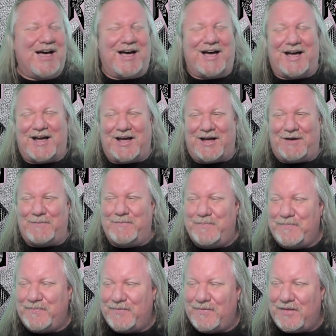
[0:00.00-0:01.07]
Um,
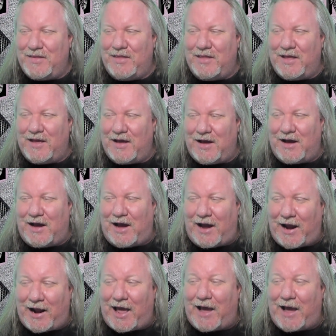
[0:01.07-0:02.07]
and